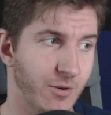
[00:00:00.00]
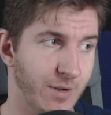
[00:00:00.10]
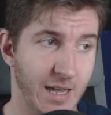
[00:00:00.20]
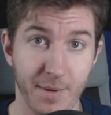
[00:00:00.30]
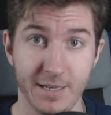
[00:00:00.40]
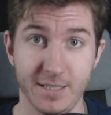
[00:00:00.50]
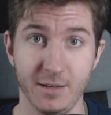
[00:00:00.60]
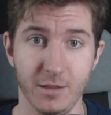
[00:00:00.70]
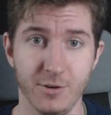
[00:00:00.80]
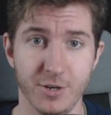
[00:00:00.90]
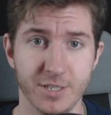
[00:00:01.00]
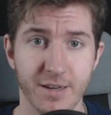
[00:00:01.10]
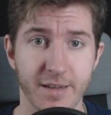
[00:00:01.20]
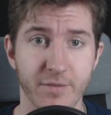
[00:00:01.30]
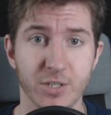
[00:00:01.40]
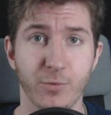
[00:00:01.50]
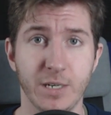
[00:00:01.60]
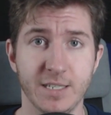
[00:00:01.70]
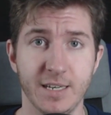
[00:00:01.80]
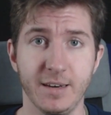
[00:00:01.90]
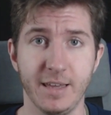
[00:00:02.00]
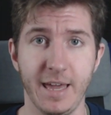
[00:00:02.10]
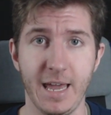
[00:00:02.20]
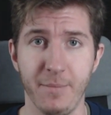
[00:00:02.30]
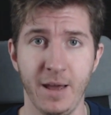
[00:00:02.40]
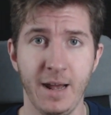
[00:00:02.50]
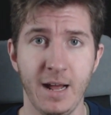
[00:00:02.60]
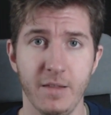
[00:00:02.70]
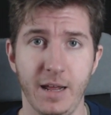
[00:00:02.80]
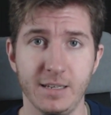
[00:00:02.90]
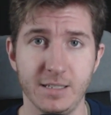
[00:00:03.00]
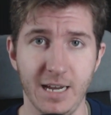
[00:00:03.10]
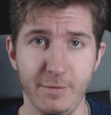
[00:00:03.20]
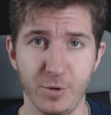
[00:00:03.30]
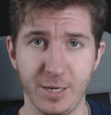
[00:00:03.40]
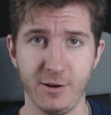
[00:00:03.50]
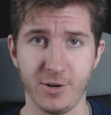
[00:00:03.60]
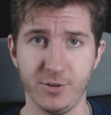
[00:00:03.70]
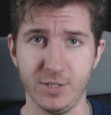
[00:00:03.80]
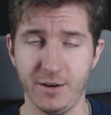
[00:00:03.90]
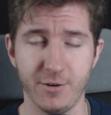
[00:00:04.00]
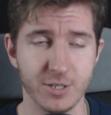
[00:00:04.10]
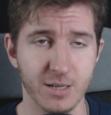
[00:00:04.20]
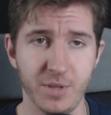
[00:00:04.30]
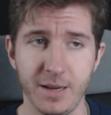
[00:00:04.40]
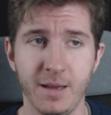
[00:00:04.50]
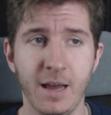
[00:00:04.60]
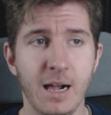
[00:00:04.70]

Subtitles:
okay, basically they're just going to give us a reskinned game that has Diablo characters in it or something.